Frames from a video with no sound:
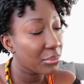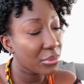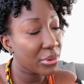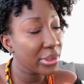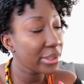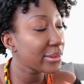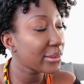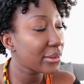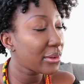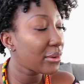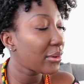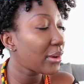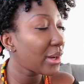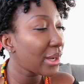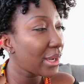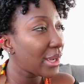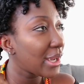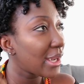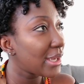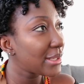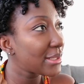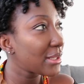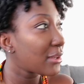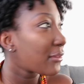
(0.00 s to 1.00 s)
I'm going to go
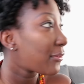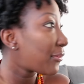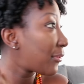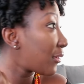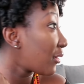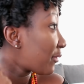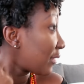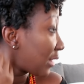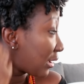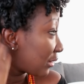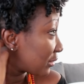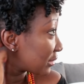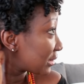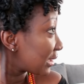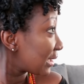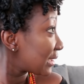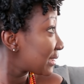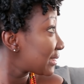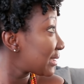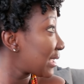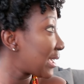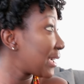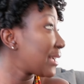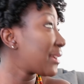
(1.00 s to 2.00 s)
ahead and fluff out
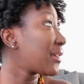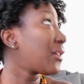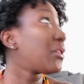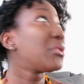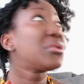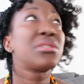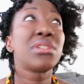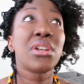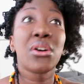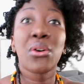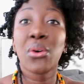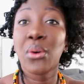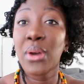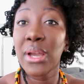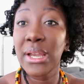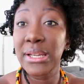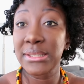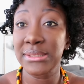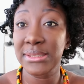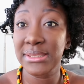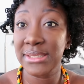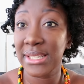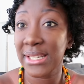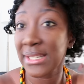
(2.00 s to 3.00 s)
this side also,
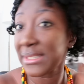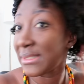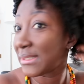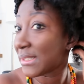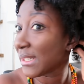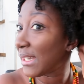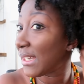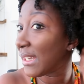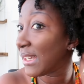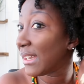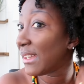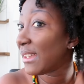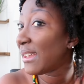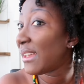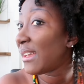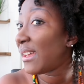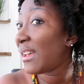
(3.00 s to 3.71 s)
and then